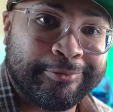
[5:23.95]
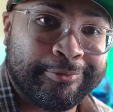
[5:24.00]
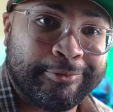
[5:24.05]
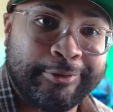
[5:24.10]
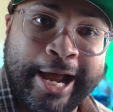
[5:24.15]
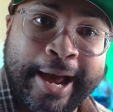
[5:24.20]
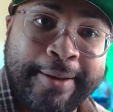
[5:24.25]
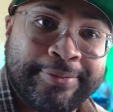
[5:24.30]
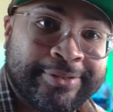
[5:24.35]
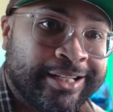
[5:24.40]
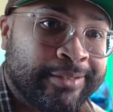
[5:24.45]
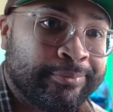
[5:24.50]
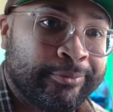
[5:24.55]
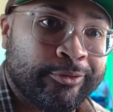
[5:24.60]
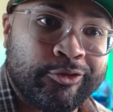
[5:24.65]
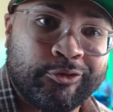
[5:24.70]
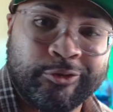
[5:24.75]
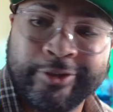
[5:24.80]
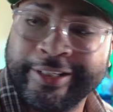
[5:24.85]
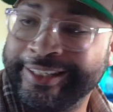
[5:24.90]
grab something
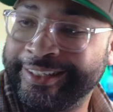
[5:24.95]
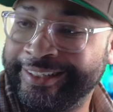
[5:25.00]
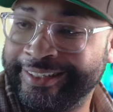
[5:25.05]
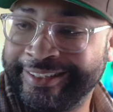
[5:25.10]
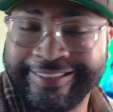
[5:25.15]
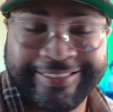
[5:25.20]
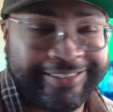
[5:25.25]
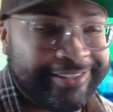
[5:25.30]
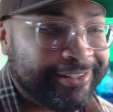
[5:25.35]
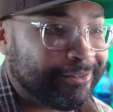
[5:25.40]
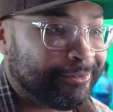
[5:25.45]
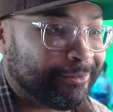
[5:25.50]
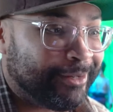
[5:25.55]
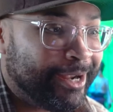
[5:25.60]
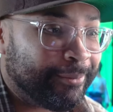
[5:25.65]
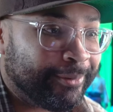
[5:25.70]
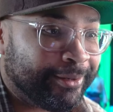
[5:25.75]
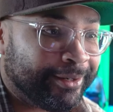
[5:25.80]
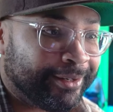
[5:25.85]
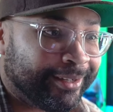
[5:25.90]
to drink,
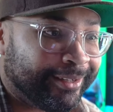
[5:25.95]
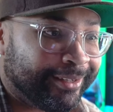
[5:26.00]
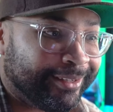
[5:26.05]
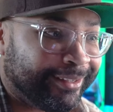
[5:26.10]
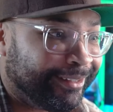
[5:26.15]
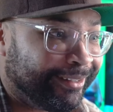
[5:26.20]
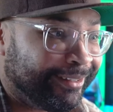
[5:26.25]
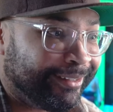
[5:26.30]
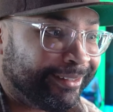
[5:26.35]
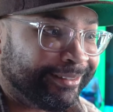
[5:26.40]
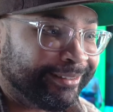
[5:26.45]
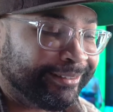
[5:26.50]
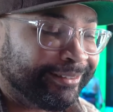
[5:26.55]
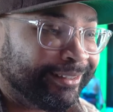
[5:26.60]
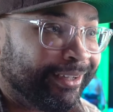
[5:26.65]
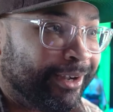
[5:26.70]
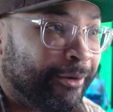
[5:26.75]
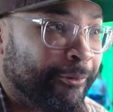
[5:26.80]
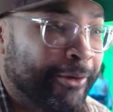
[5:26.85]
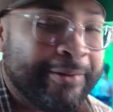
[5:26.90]
grab a
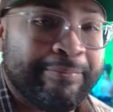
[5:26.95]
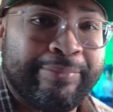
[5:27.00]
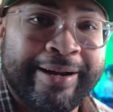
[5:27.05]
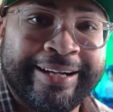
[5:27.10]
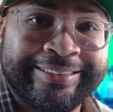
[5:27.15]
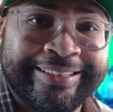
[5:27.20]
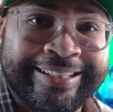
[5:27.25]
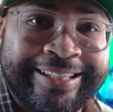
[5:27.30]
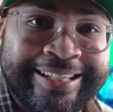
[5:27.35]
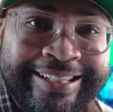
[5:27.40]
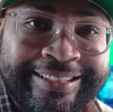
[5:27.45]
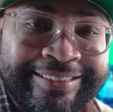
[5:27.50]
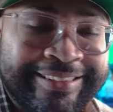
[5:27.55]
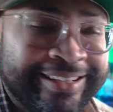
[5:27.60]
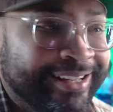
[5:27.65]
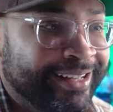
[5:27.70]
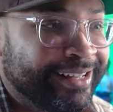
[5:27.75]
quick bite to eat.